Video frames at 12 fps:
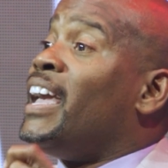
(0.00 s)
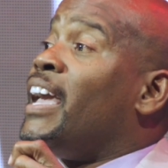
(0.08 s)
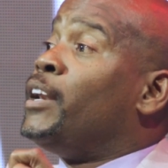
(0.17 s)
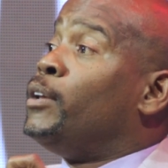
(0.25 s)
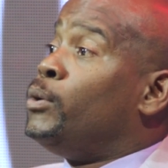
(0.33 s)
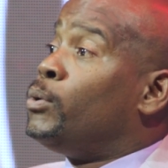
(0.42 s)

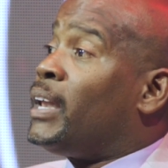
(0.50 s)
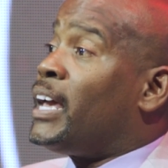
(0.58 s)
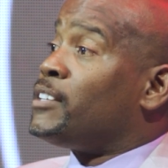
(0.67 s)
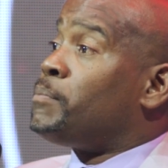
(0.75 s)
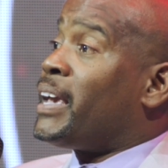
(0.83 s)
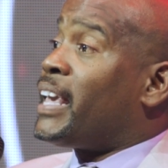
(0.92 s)
and to
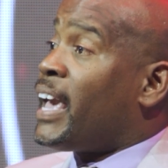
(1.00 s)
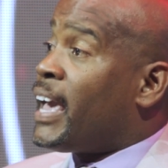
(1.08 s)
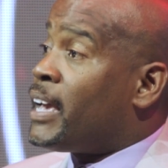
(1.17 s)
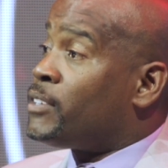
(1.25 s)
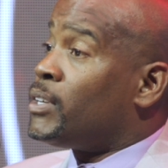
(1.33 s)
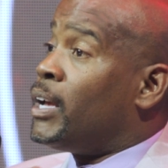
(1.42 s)
utilize my
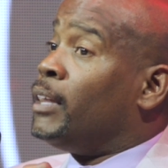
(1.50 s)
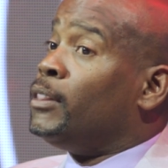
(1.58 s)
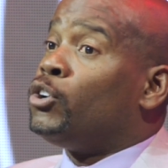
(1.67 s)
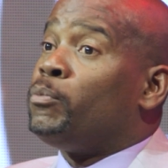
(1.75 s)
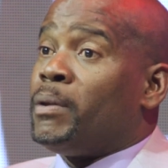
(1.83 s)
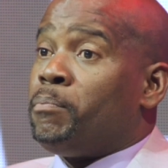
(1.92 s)
cash a
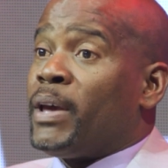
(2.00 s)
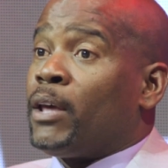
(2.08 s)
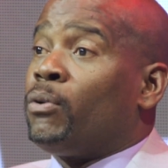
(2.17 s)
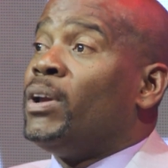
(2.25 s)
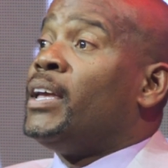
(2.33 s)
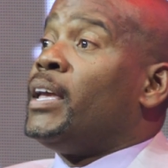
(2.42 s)
little bit
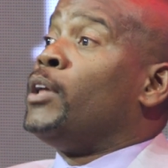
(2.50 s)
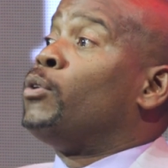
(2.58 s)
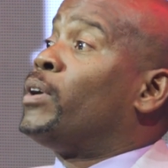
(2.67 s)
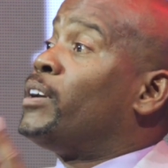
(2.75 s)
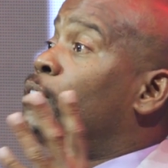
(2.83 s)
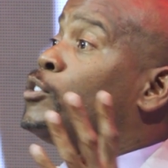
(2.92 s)
better in
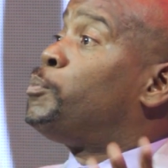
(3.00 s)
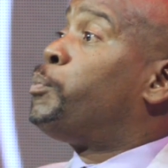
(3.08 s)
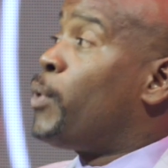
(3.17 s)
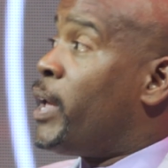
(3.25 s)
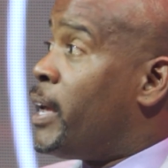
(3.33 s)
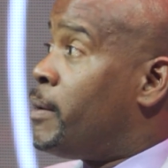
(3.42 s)
order to
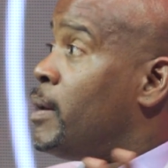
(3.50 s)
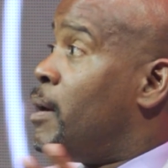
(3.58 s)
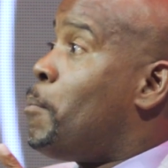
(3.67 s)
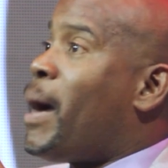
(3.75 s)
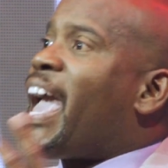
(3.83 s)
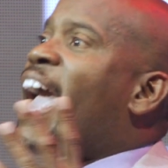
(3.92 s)
spread
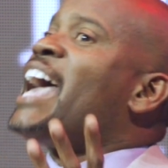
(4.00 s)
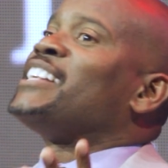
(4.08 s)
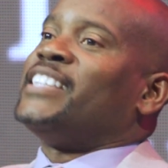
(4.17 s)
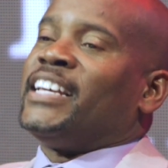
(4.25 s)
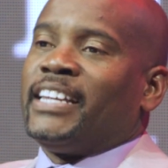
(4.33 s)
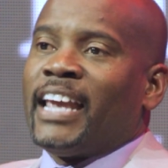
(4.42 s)
my
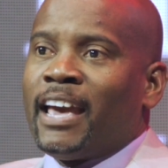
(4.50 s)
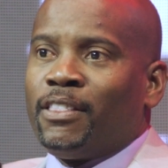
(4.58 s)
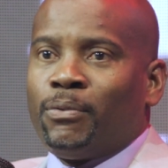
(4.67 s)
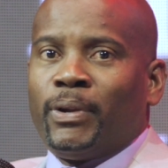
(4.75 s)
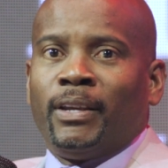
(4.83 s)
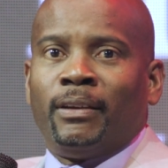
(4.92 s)
asset
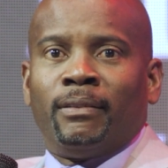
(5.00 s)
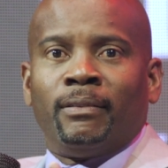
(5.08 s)
gathering